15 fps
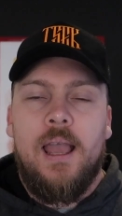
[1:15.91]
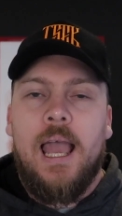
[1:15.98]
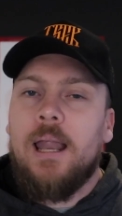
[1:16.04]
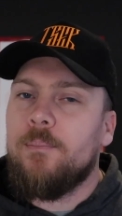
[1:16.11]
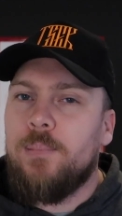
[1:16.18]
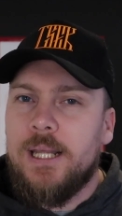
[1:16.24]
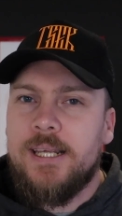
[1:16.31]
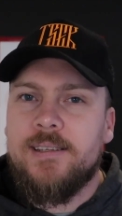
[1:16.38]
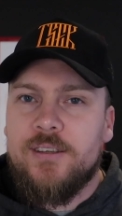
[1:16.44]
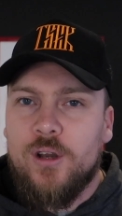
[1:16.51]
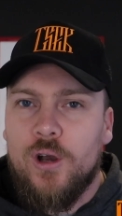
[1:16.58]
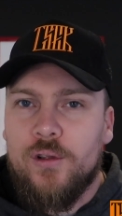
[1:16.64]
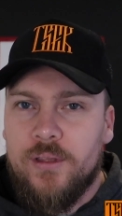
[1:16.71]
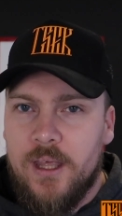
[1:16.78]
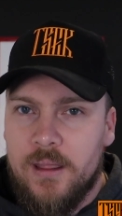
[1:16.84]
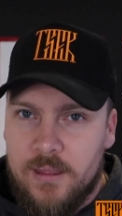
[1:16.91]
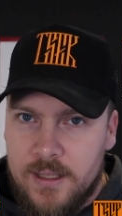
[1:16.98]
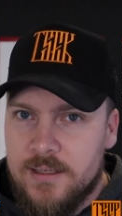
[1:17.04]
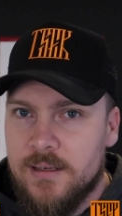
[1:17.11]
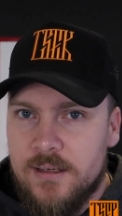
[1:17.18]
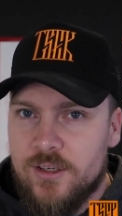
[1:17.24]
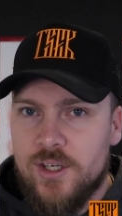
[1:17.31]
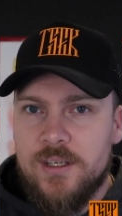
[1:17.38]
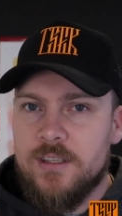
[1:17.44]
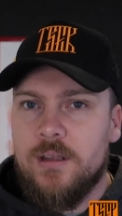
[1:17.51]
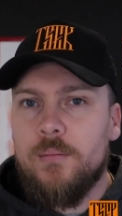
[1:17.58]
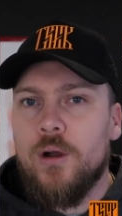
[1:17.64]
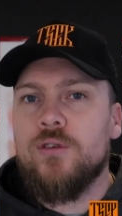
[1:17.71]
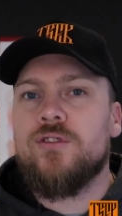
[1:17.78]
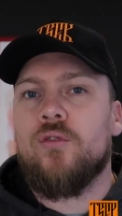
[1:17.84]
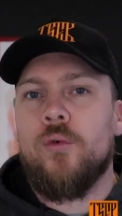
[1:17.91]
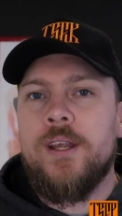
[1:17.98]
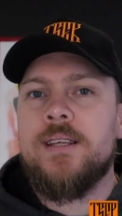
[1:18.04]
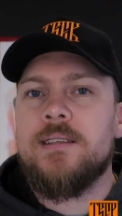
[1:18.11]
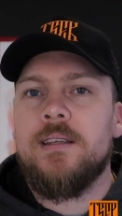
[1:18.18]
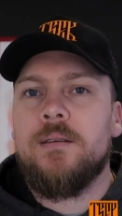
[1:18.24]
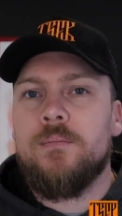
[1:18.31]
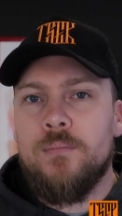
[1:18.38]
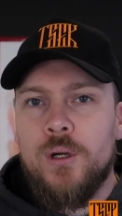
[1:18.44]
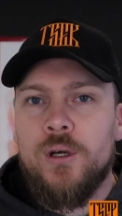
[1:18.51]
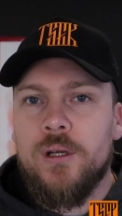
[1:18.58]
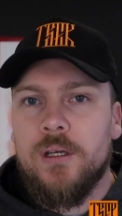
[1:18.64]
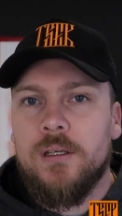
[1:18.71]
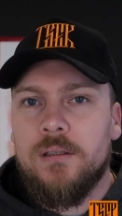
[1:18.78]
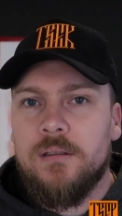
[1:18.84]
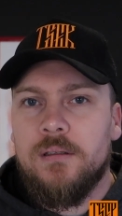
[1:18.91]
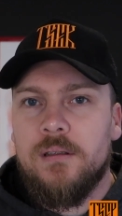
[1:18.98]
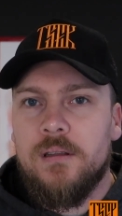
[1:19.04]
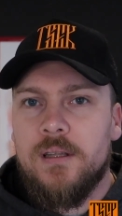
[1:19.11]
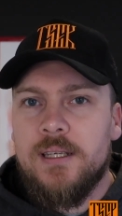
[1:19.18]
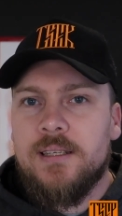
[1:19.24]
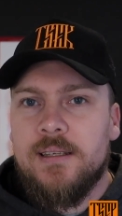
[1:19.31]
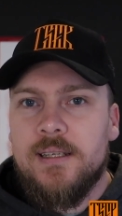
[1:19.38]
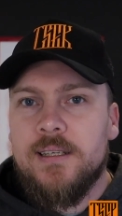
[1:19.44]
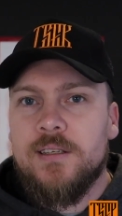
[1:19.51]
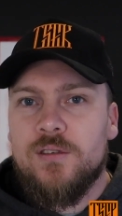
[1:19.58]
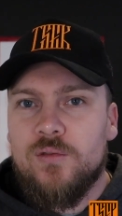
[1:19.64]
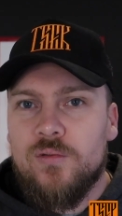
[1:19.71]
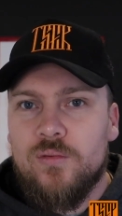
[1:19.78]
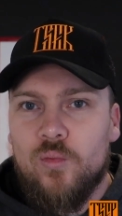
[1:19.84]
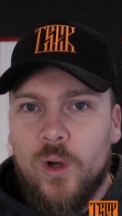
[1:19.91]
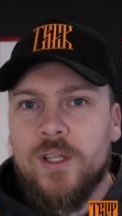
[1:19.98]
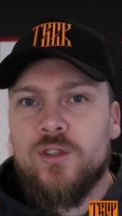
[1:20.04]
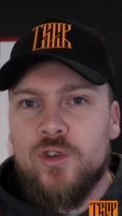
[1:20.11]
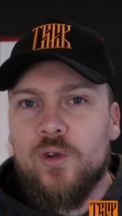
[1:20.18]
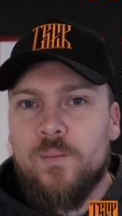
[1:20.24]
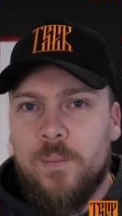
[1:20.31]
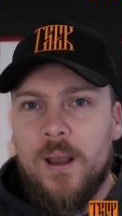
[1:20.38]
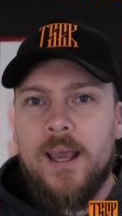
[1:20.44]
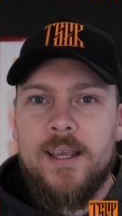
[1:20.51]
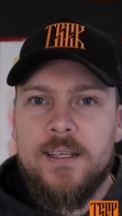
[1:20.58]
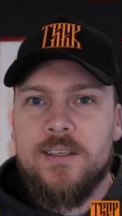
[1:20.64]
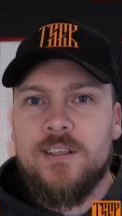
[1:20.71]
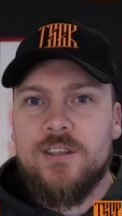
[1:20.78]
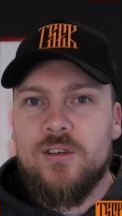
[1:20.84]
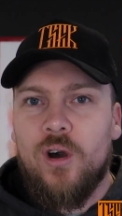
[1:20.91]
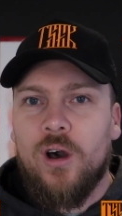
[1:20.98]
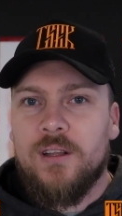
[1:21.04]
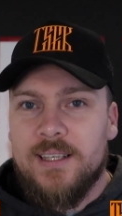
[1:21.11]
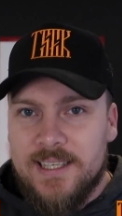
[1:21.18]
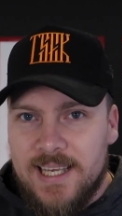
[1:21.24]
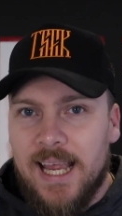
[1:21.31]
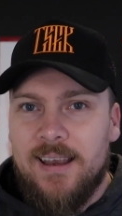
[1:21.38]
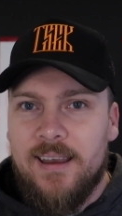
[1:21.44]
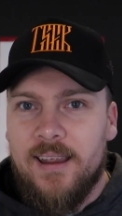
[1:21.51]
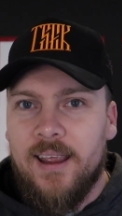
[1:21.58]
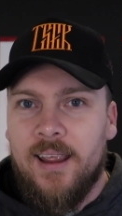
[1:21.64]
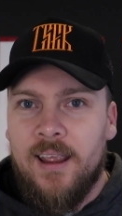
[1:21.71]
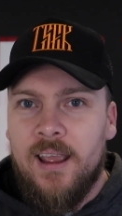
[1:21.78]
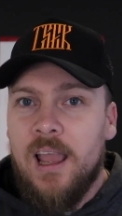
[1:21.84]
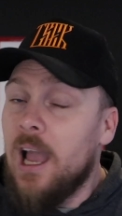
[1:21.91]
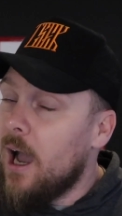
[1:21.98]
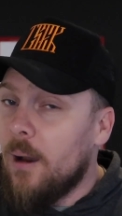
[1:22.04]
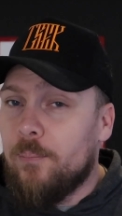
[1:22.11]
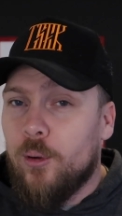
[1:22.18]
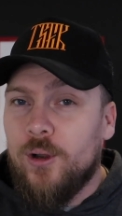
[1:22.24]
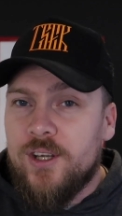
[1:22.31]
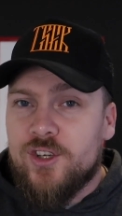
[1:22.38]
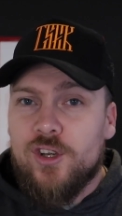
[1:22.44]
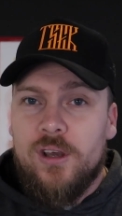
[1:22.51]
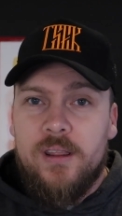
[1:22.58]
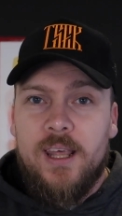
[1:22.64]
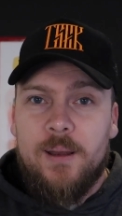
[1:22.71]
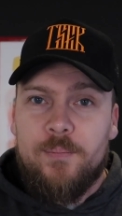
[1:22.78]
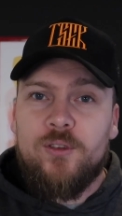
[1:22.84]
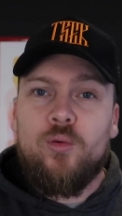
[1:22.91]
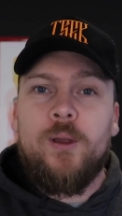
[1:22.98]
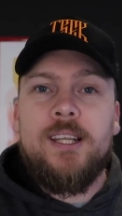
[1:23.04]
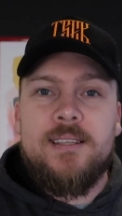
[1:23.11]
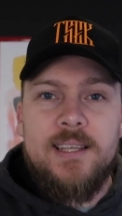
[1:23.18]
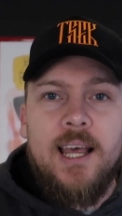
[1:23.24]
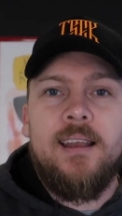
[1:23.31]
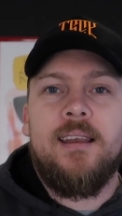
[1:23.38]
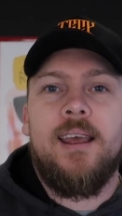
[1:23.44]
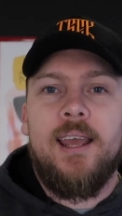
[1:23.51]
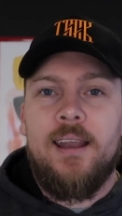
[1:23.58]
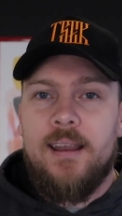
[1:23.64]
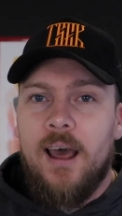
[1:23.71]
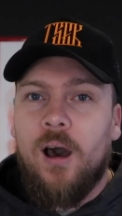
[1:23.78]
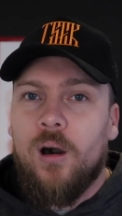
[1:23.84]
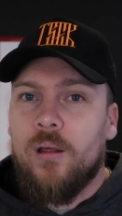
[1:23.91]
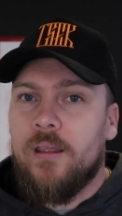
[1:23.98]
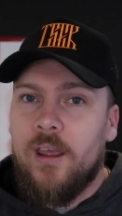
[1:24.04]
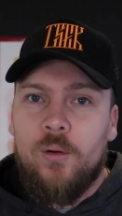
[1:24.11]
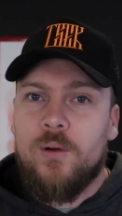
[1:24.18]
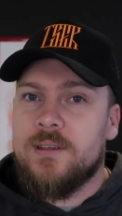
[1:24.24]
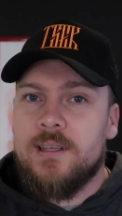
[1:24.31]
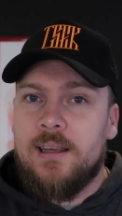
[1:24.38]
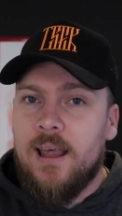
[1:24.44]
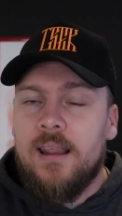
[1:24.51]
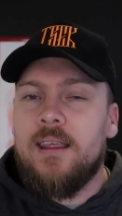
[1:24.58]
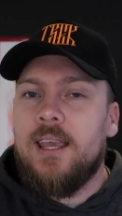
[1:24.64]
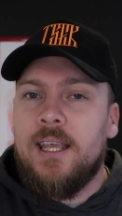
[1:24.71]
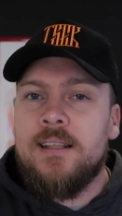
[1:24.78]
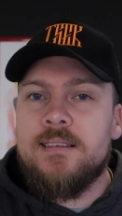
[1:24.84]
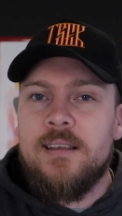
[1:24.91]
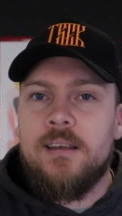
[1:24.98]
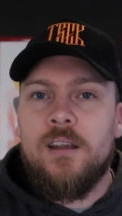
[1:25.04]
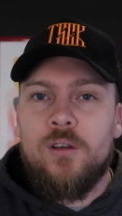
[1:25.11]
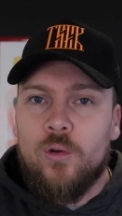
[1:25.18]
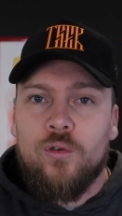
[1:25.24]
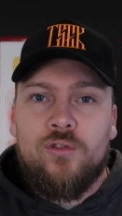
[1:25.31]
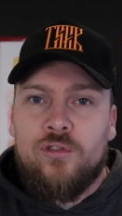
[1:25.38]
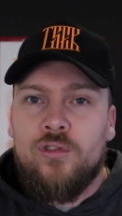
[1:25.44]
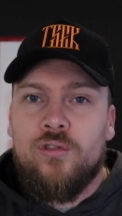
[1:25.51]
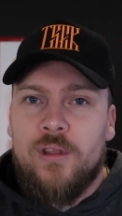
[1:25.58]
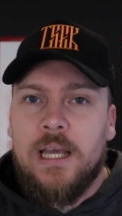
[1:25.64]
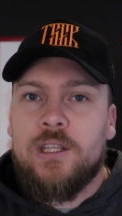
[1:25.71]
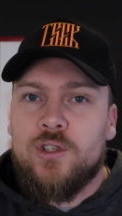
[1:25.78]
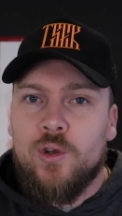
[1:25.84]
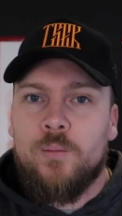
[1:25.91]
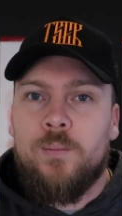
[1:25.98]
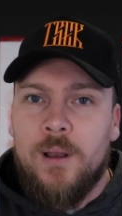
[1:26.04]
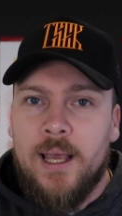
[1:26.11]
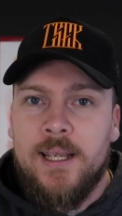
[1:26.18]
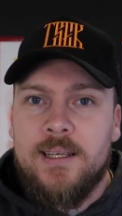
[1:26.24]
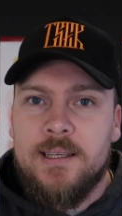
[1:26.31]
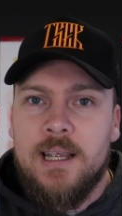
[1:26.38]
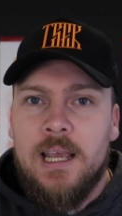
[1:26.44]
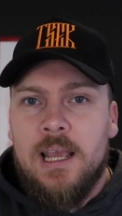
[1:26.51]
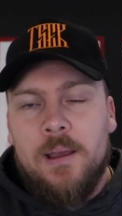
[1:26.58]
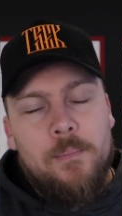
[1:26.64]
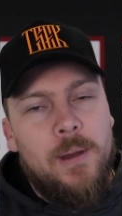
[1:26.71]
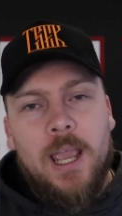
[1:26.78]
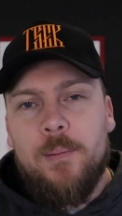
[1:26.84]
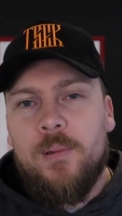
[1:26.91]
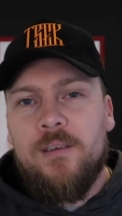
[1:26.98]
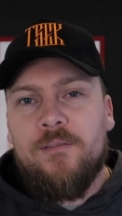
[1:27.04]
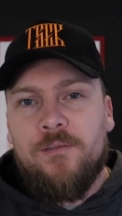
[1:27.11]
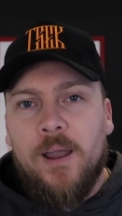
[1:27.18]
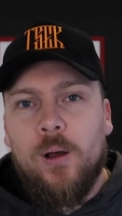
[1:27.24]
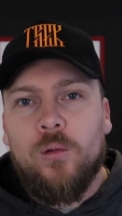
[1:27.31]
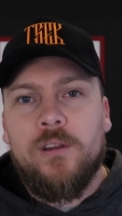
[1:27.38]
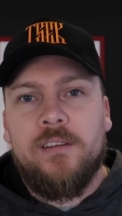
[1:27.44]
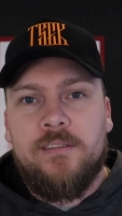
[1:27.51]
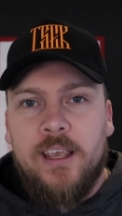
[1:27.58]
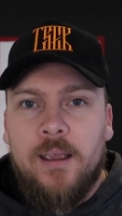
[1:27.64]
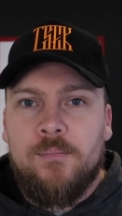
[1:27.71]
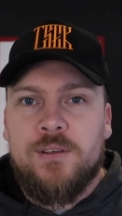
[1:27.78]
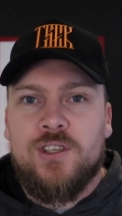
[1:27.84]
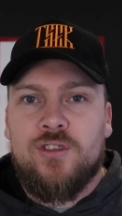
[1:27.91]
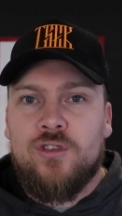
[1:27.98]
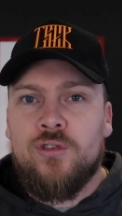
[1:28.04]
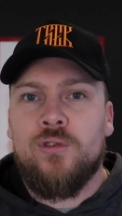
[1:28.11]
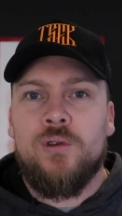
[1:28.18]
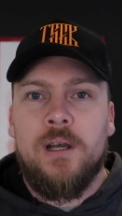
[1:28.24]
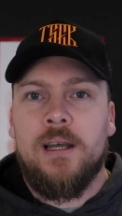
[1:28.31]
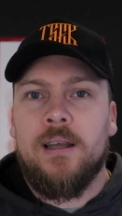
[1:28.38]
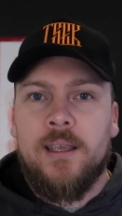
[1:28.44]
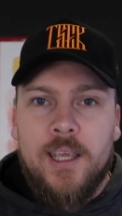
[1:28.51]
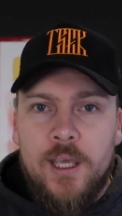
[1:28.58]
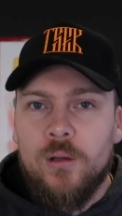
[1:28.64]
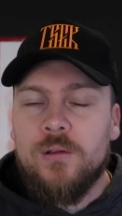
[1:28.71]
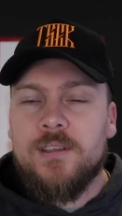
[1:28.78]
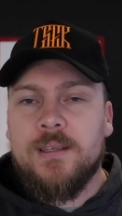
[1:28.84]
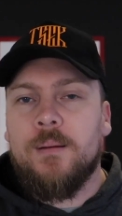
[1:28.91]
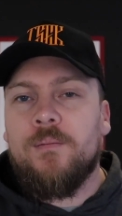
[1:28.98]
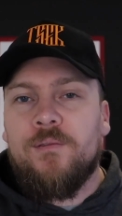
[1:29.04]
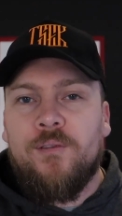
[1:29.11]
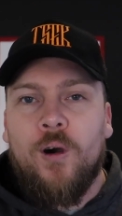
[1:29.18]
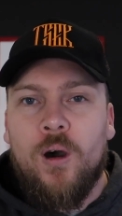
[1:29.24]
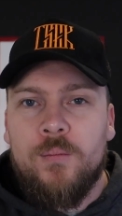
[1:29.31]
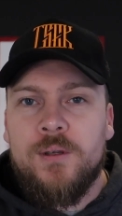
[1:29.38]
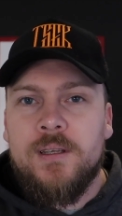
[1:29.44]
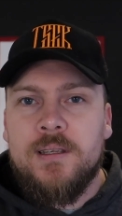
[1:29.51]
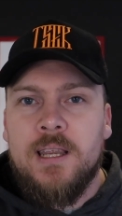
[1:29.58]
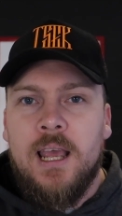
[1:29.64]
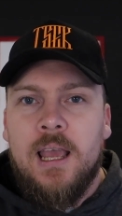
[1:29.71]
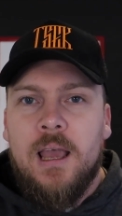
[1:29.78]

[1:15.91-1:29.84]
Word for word: And please note that this is just the most recent murder. This is what took place on Sunday. I'm pretty sure that between Sunday and now there was another incident or two that took place, maybe failed attempts to uh, kill some farmers,